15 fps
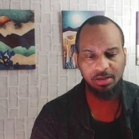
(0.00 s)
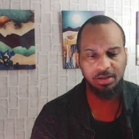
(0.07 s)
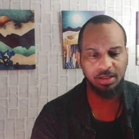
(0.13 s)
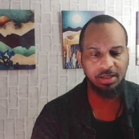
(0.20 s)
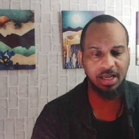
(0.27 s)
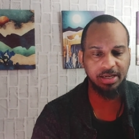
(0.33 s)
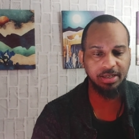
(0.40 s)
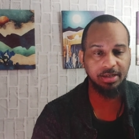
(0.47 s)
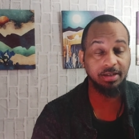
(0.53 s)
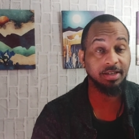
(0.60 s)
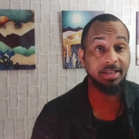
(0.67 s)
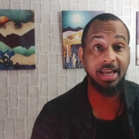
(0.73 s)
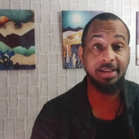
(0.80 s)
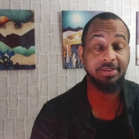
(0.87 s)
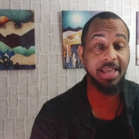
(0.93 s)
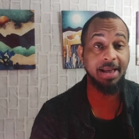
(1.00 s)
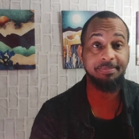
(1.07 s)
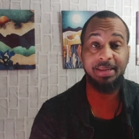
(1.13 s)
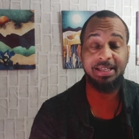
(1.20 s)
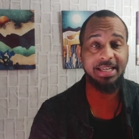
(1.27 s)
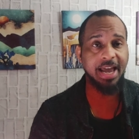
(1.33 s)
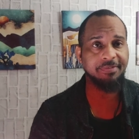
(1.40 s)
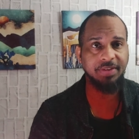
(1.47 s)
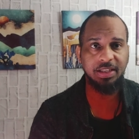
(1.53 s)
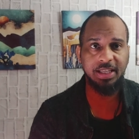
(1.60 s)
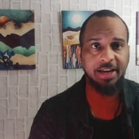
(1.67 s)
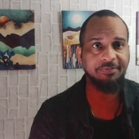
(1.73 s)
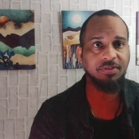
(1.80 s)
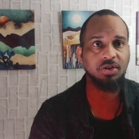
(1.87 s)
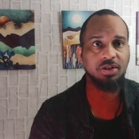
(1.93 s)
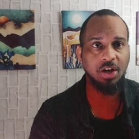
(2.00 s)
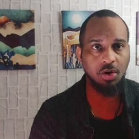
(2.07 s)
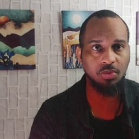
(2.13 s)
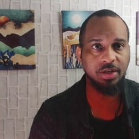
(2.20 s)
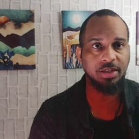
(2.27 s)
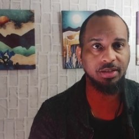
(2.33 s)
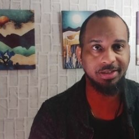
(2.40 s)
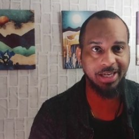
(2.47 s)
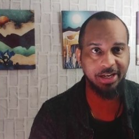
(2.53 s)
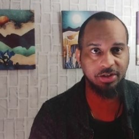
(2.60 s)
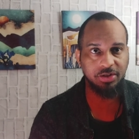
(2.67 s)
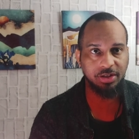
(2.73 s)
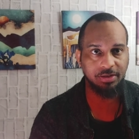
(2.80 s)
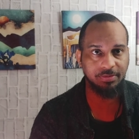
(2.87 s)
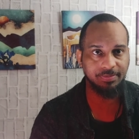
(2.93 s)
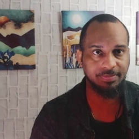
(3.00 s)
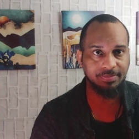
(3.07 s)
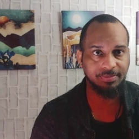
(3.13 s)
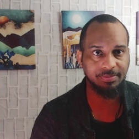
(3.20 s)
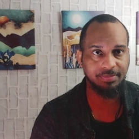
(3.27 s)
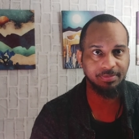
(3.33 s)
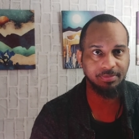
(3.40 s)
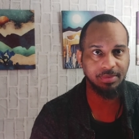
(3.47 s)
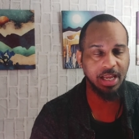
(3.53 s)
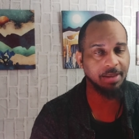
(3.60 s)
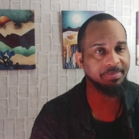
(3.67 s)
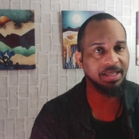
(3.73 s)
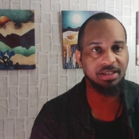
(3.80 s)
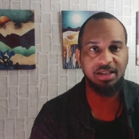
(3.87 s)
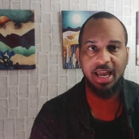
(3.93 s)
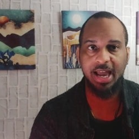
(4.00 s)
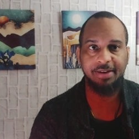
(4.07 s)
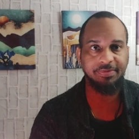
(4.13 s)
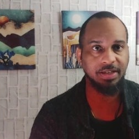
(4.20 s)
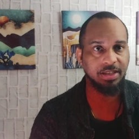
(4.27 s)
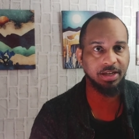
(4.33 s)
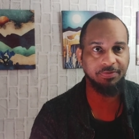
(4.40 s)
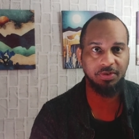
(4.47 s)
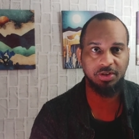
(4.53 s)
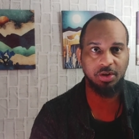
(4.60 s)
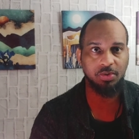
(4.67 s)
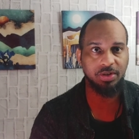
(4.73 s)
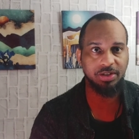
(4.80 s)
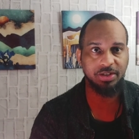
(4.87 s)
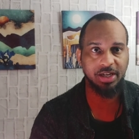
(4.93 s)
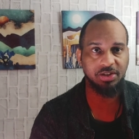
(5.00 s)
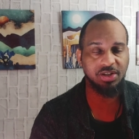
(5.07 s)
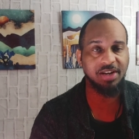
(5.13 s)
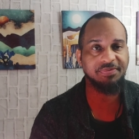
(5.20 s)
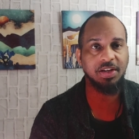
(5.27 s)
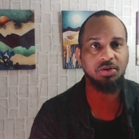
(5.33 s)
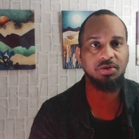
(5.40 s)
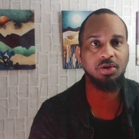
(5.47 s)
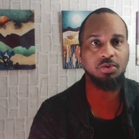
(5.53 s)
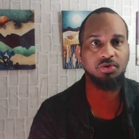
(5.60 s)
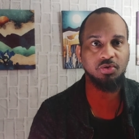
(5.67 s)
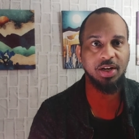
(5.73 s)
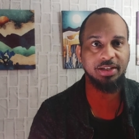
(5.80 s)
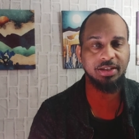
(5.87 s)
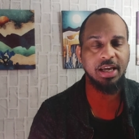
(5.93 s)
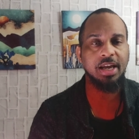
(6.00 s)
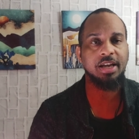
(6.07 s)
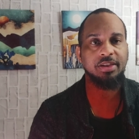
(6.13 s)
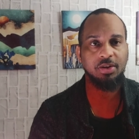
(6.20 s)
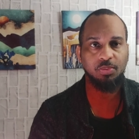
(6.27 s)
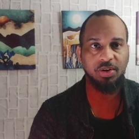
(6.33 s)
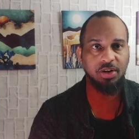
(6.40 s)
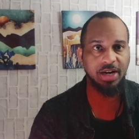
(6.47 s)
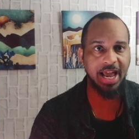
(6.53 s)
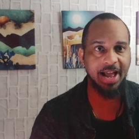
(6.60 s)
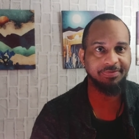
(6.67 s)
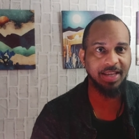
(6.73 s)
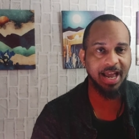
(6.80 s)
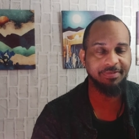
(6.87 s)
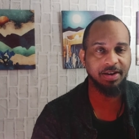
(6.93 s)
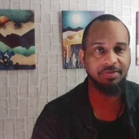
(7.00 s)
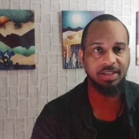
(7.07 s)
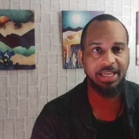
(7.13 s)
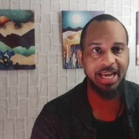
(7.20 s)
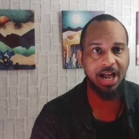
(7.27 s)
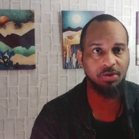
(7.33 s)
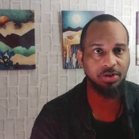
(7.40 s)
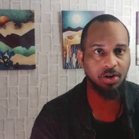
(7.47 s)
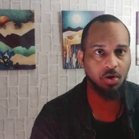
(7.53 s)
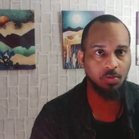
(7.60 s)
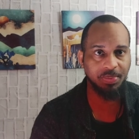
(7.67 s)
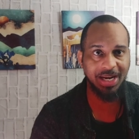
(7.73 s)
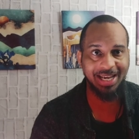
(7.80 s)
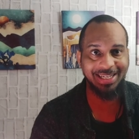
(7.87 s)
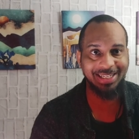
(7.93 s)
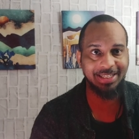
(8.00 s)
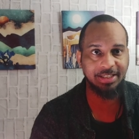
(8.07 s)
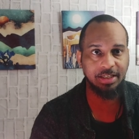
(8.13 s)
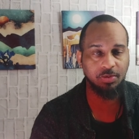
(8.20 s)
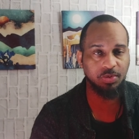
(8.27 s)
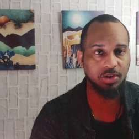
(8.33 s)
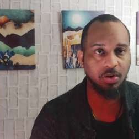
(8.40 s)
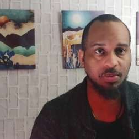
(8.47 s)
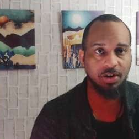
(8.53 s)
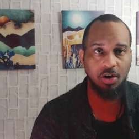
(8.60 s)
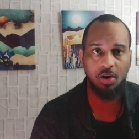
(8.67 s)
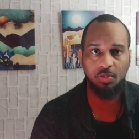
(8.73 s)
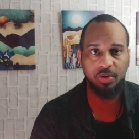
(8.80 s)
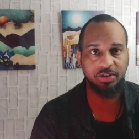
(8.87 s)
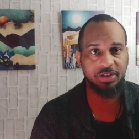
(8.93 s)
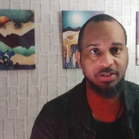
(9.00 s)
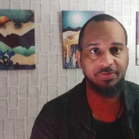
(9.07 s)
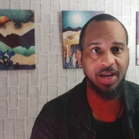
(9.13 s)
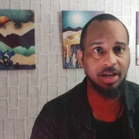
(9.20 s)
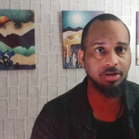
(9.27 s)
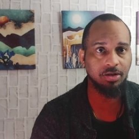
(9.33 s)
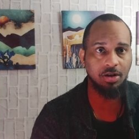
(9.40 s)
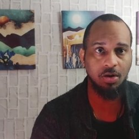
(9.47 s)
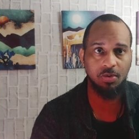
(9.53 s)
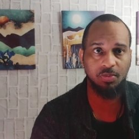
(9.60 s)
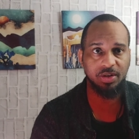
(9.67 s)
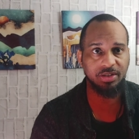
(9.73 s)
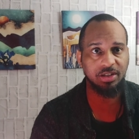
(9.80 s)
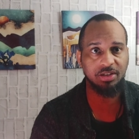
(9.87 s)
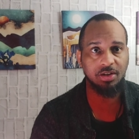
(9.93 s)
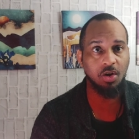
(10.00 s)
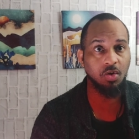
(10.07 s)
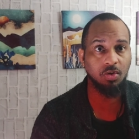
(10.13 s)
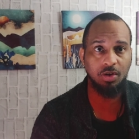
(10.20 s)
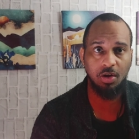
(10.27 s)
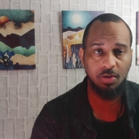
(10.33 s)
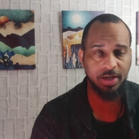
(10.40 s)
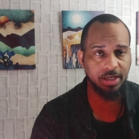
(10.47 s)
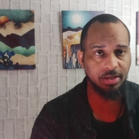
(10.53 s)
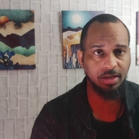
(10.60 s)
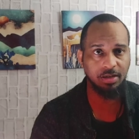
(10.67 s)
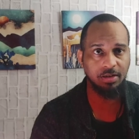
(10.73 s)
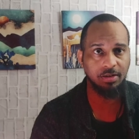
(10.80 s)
the London, and that, that means everything for tokenization. That means everything for tokenization. If there's no trust, then we're going to have to have everything out in the open. I need to see what's going on. Where's this value going? Where's this gold going?